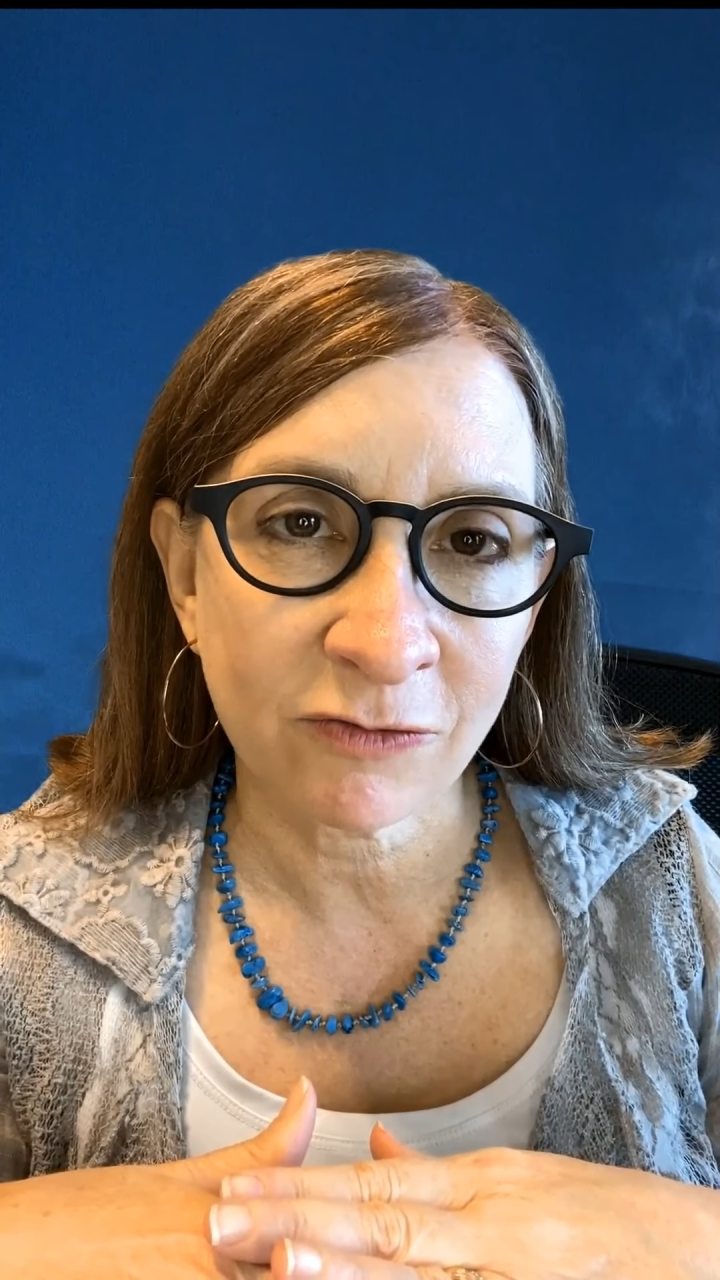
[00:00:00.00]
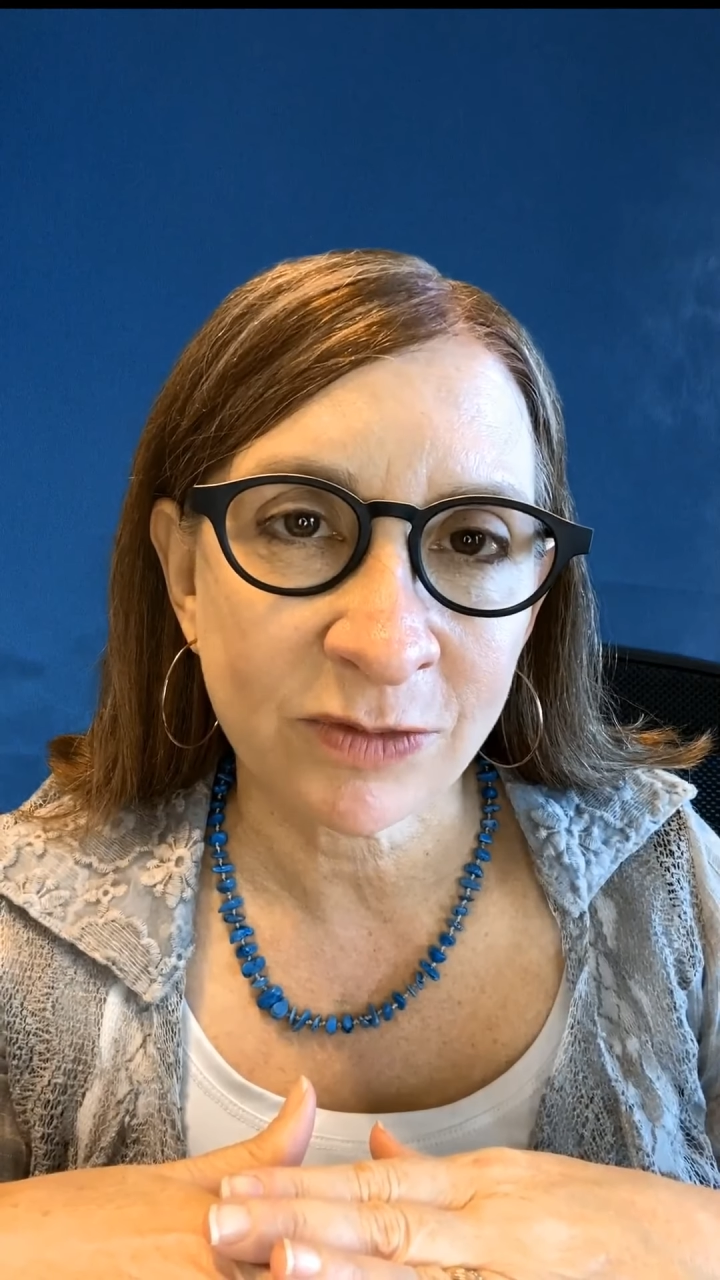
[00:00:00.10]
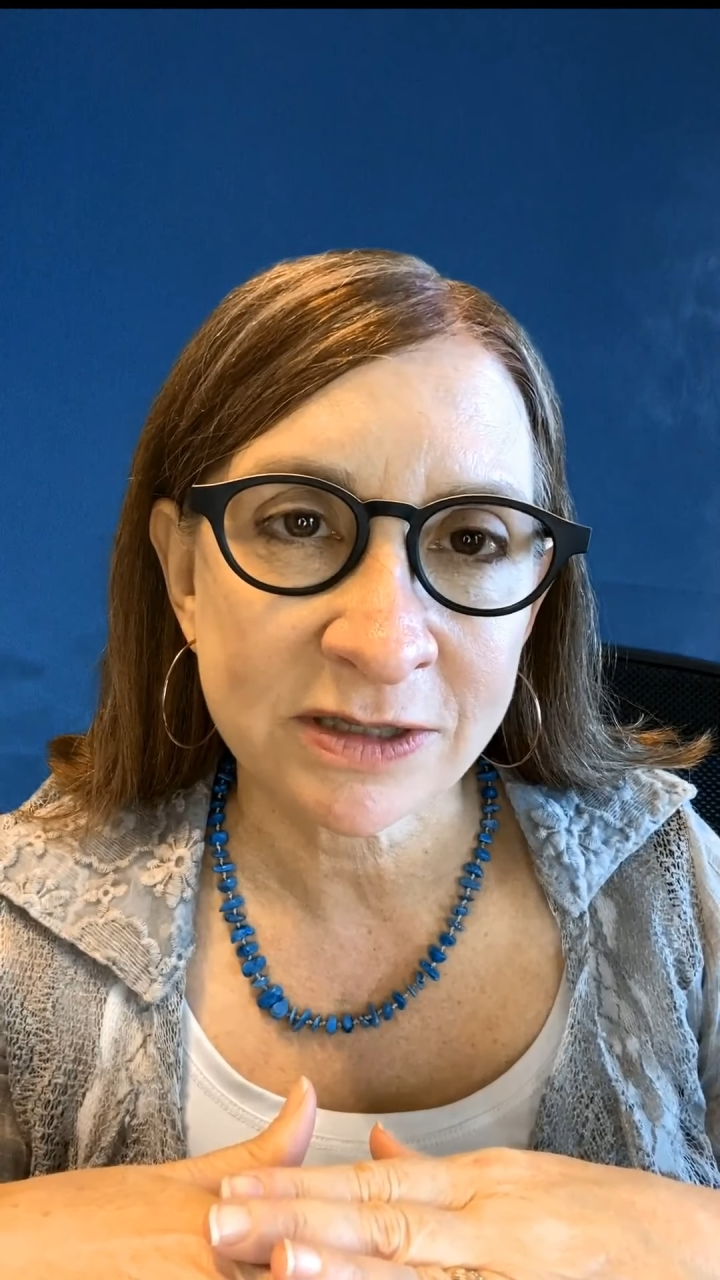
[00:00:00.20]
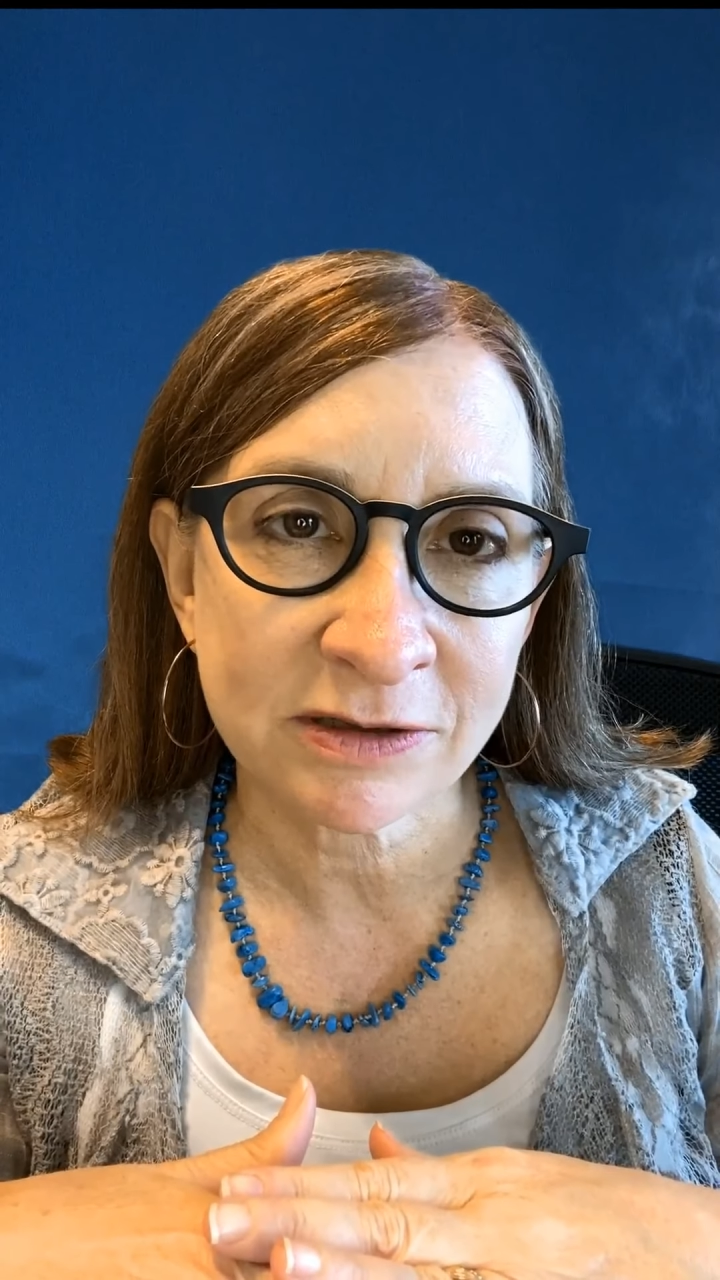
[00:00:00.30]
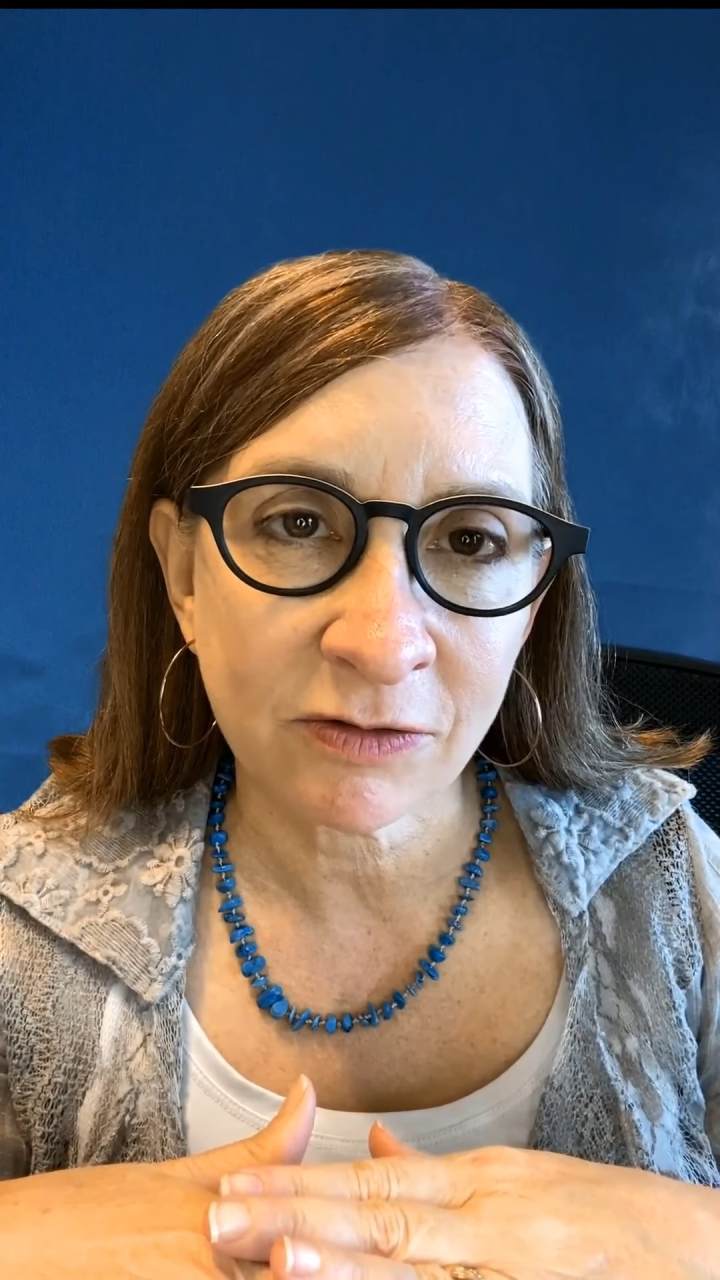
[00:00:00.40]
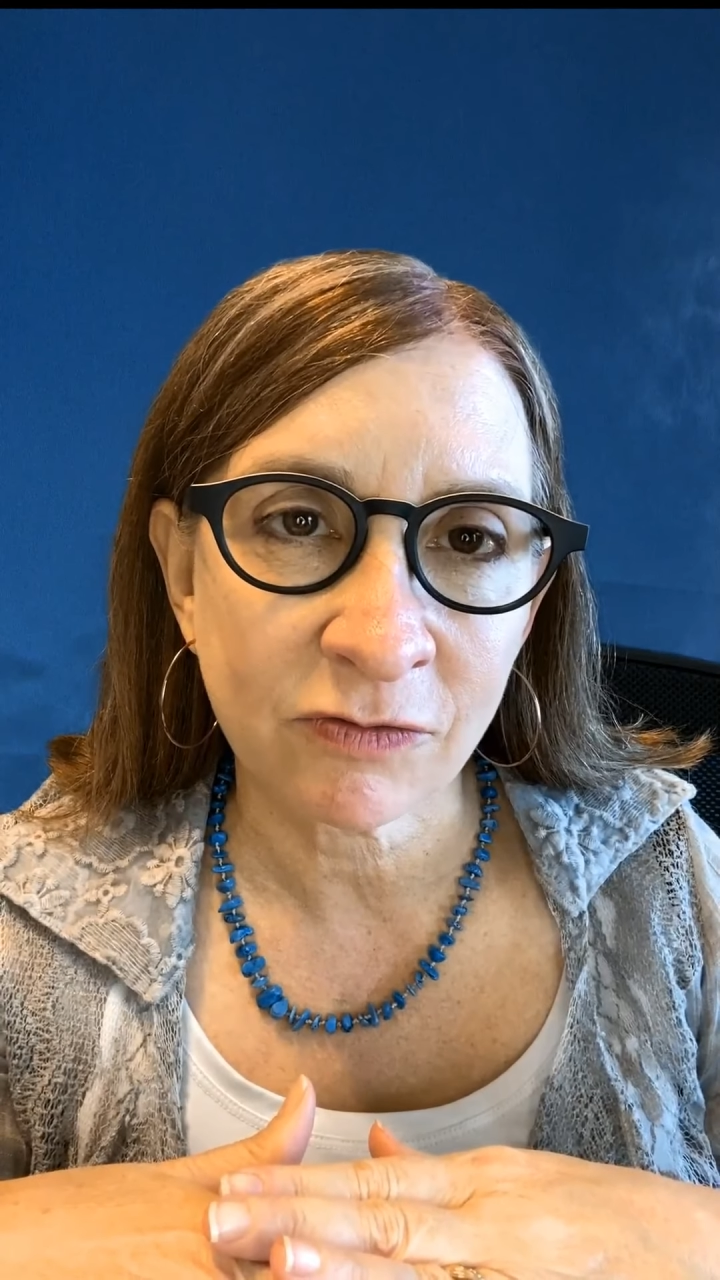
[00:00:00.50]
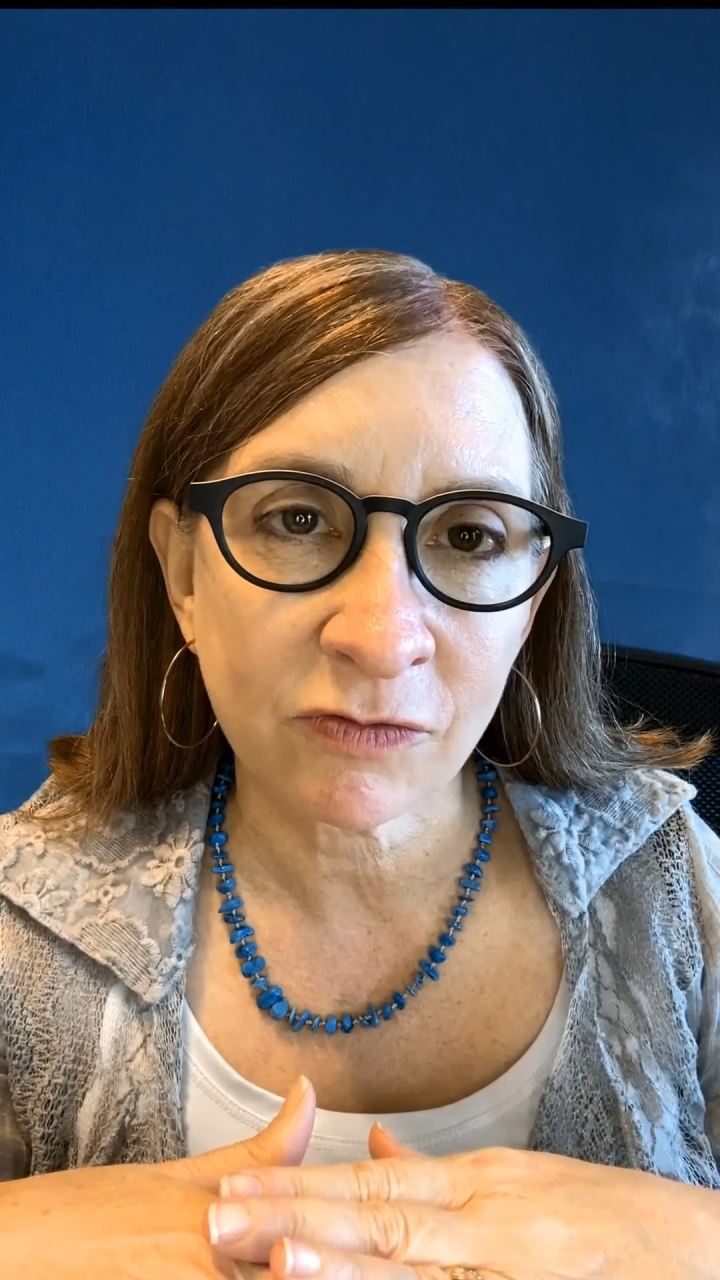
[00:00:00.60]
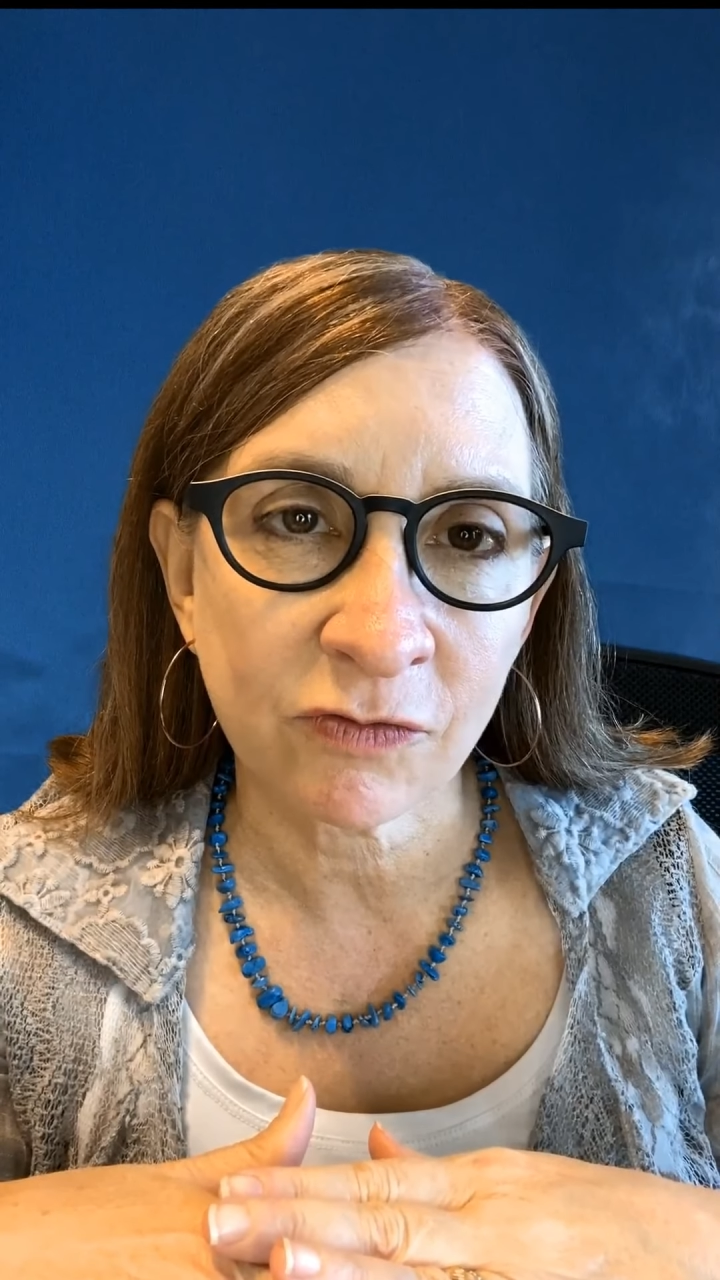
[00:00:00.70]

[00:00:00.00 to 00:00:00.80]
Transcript: of myself